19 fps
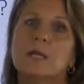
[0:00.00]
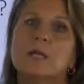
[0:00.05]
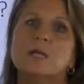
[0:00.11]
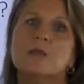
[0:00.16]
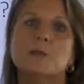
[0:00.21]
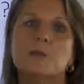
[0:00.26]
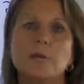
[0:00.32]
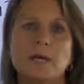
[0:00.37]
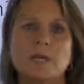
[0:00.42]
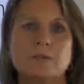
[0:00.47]

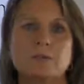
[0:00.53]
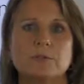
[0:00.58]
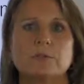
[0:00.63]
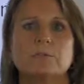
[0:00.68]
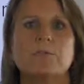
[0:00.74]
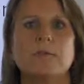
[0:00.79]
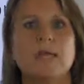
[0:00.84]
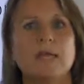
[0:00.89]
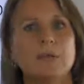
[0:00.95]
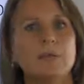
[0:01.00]
your doctor
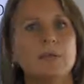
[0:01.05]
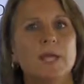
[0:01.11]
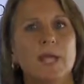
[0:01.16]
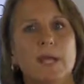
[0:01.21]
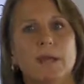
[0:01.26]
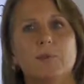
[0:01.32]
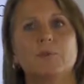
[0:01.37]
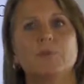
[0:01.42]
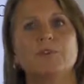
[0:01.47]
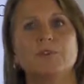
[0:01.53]
may be
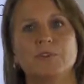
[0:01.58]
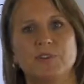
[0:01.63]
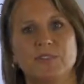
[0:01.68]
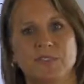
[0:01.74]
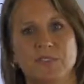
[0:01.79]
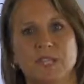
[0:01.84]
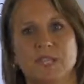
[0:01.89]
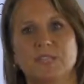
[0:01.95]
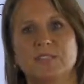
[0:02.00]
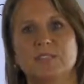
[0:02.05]
able to
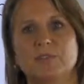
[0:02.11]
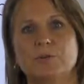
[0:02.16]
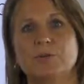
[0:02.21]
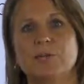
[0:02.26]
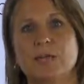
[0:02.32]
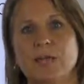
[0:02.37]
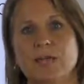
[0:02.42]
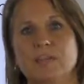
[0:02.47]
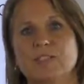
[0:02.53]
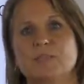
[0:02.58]
discuss your
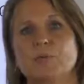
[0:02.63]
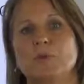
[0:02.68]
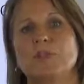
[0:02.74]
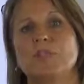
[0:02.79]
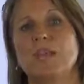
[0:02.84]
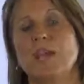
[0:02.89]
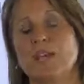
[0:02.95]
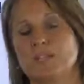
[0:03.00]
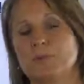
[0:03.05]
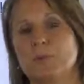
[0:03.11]
case with
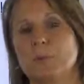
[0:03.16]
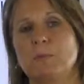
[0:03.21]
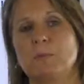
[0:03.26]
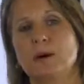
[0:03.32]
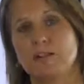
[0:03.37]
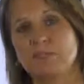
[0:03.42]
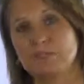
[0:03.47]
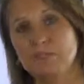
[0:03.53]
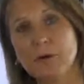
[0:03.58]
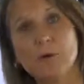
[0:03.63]
the expert
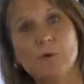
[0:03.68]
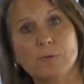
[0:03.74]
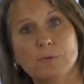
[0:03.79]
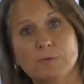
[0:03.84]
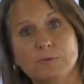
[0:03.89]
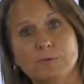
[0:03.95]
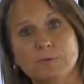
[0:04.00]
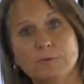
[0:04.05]
by phone.